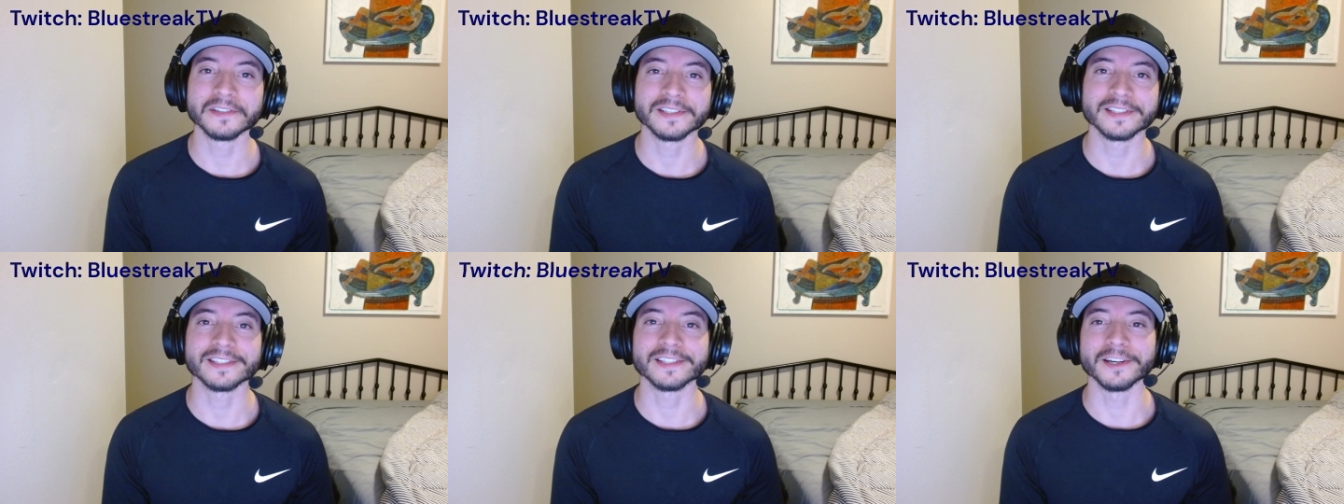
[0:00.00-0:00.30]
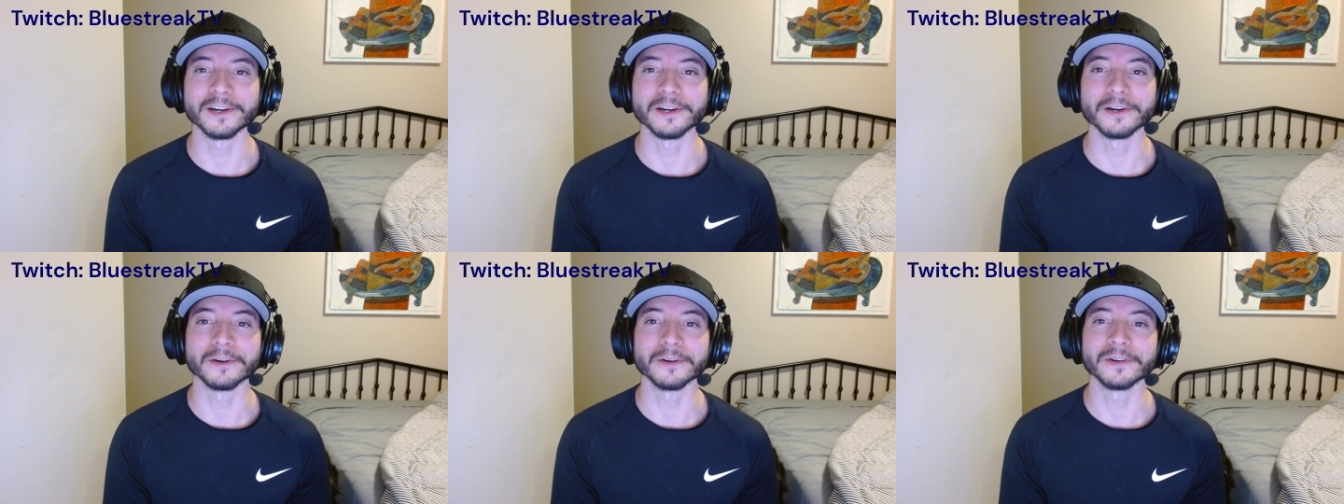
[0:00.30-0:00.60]

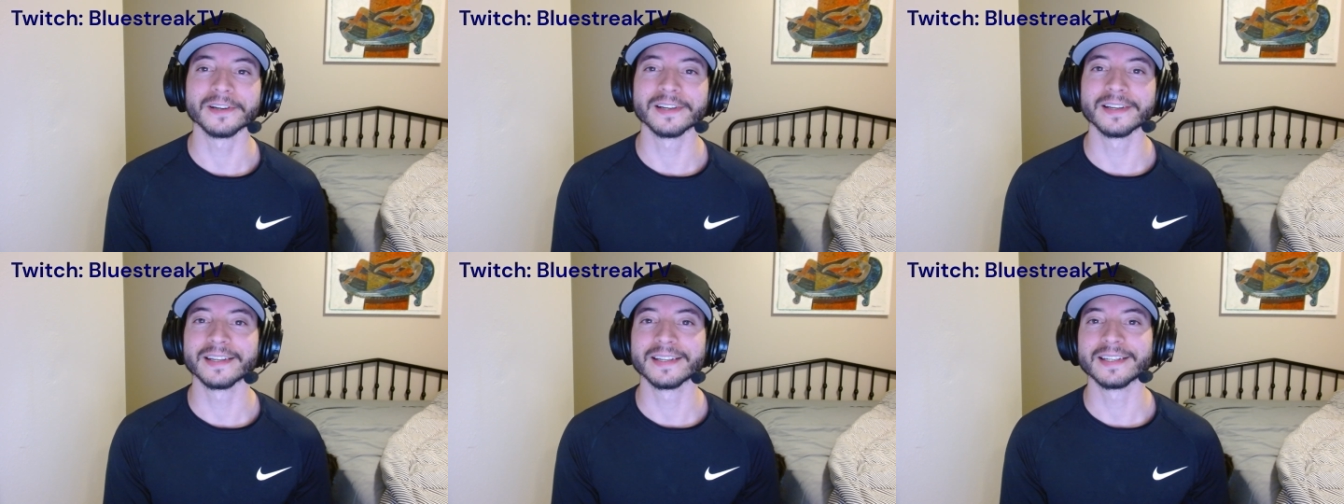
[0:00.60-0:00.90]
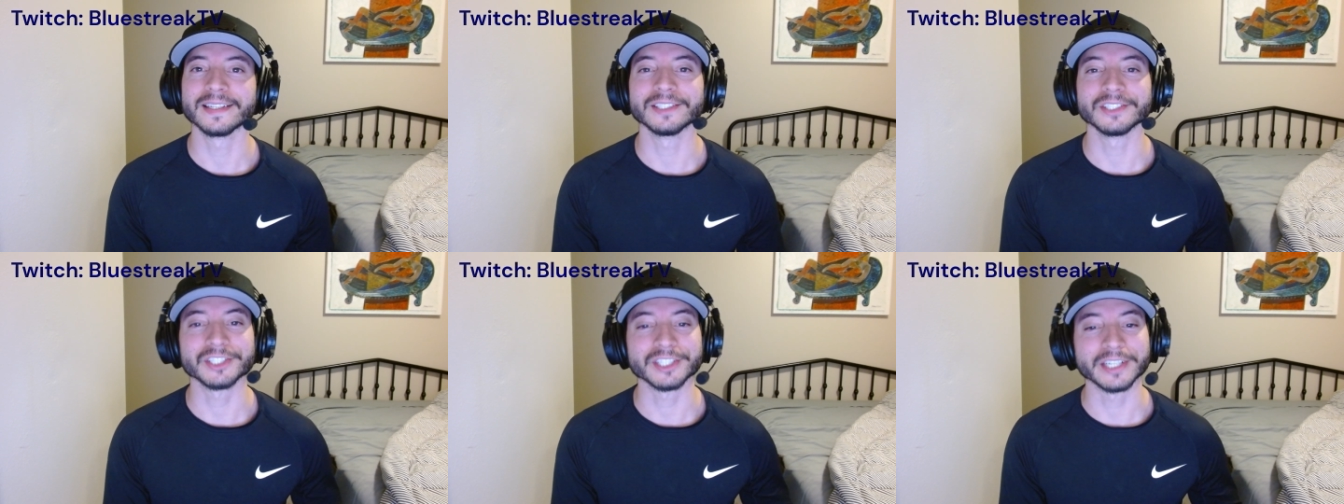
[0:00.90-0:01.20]
So
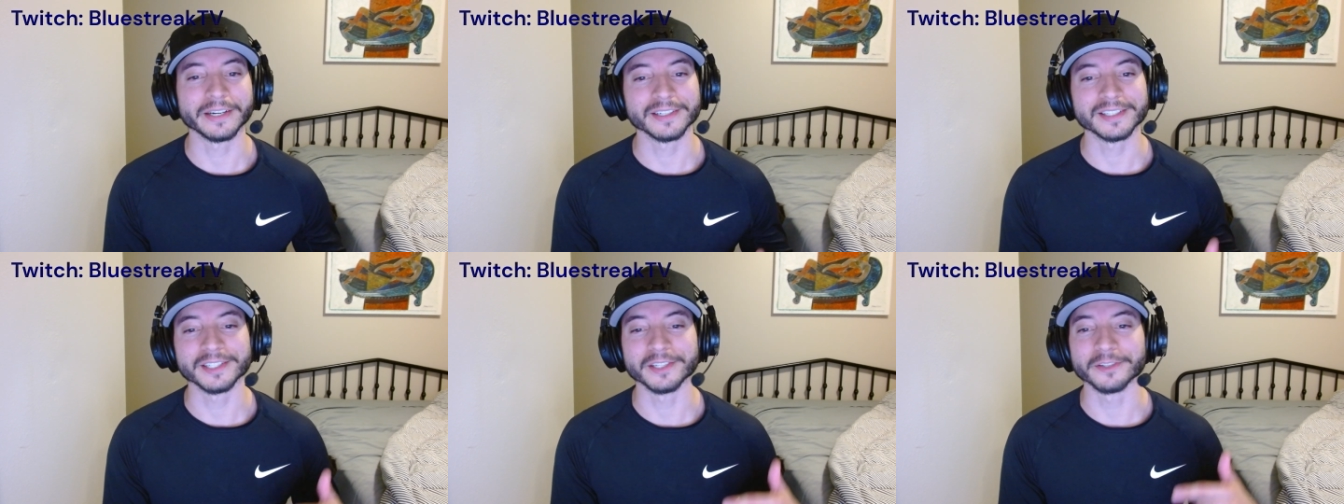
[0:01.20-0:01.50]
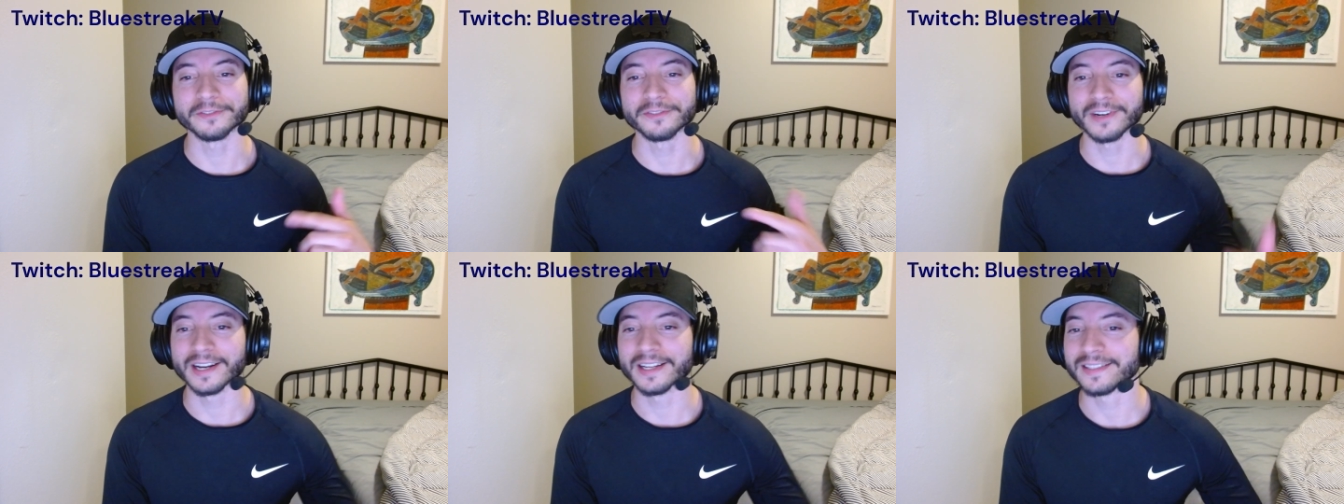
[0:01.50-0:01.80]
share it to
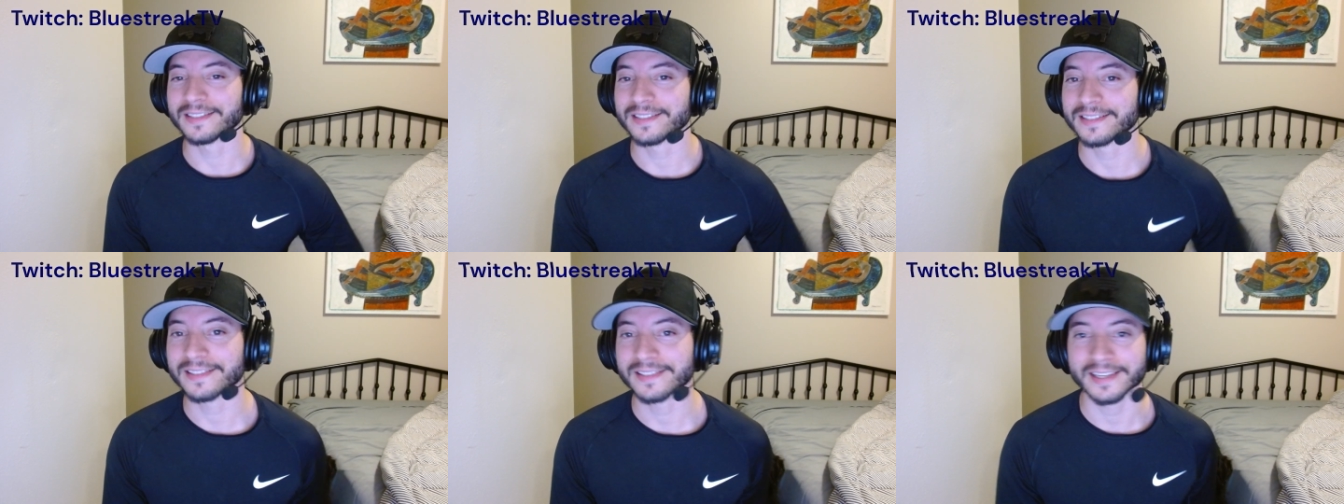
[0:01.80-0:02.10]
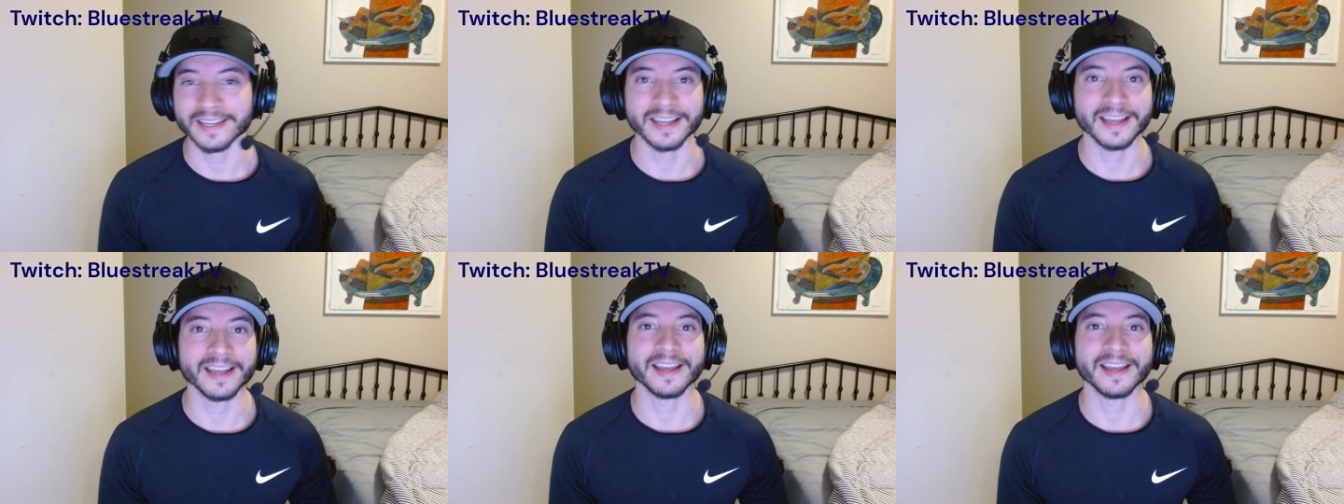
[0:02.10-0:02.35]
your friends